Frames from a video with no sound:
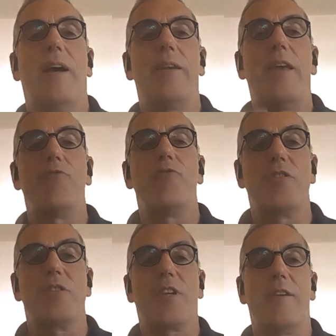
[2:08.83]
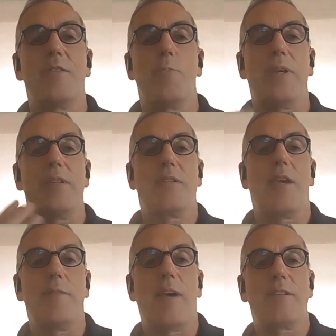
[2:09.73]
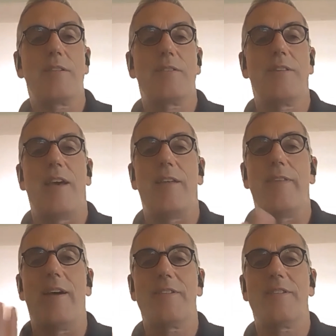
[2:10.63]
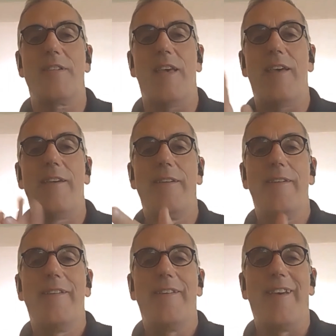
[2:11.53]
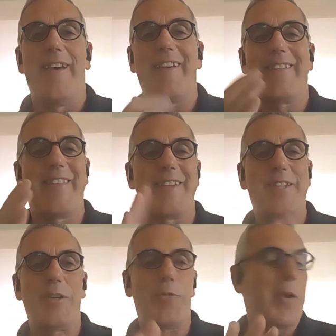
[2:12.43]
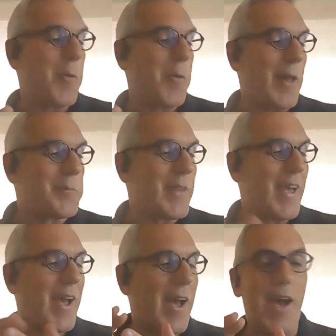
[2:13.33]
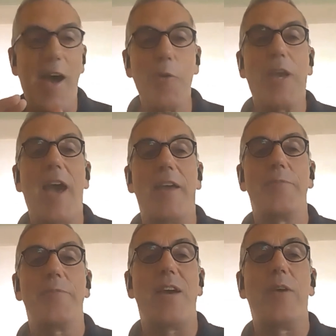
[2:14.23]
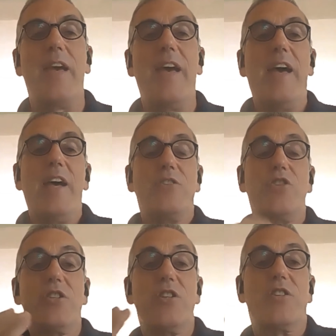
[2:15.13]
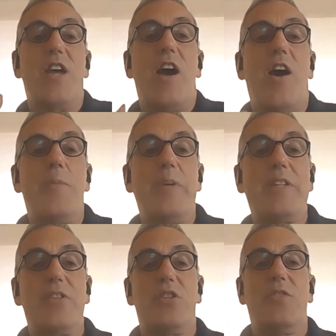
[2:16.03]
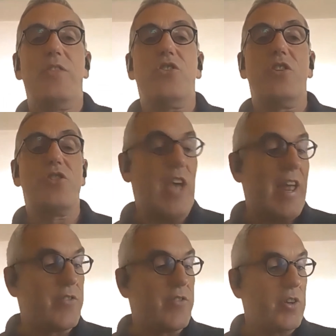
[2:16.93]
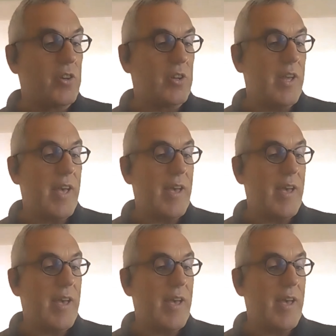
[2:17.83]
I know Roger's going to be, so that's going to fit well. Okay, so just to start, a bit of a sort of just a general